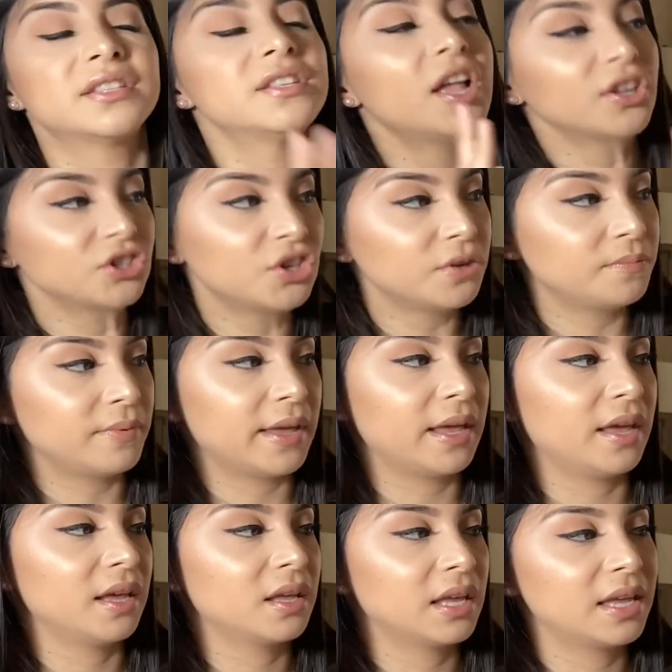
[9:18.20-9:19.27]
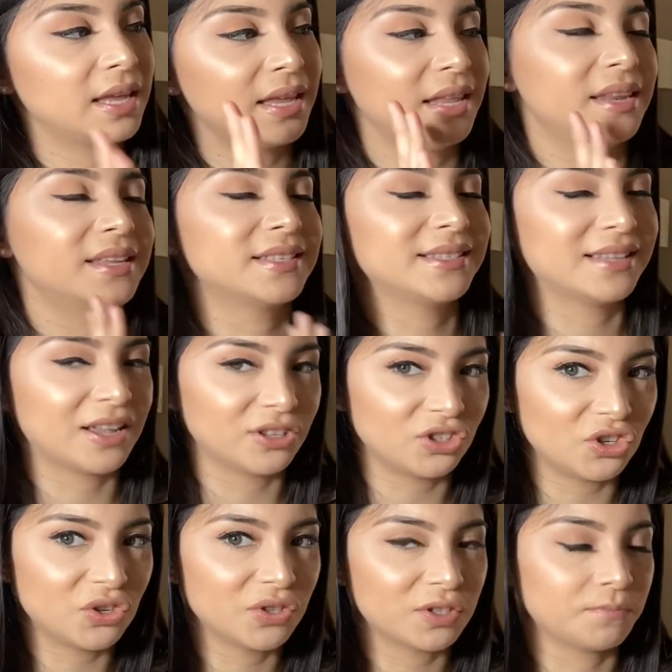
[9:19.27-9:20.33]
not too big and it's not
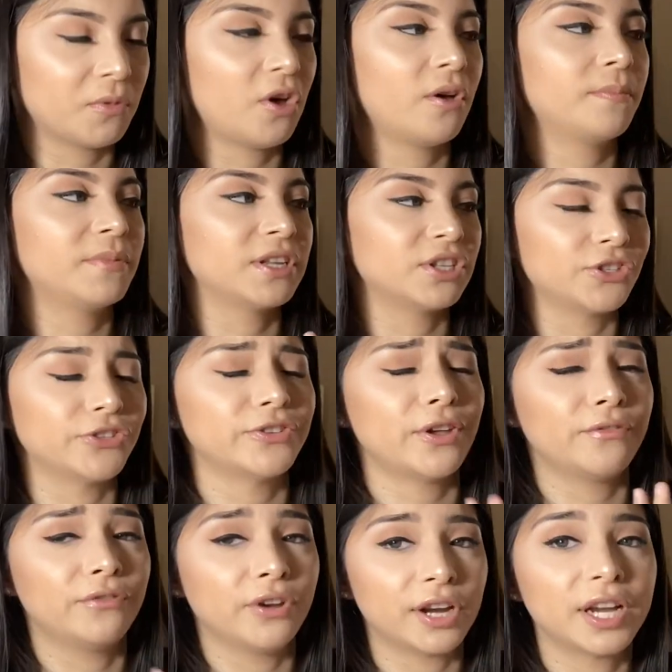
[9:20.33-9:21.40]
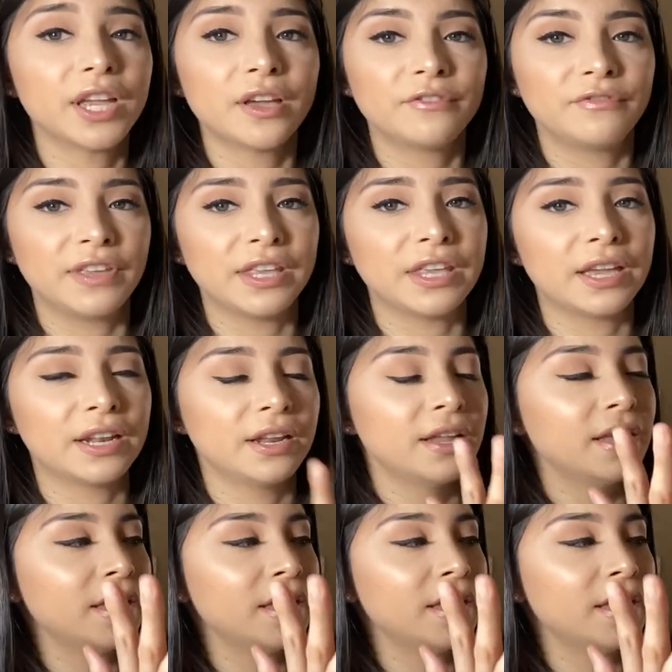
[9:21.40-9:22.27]
too small, but it's a very convenient,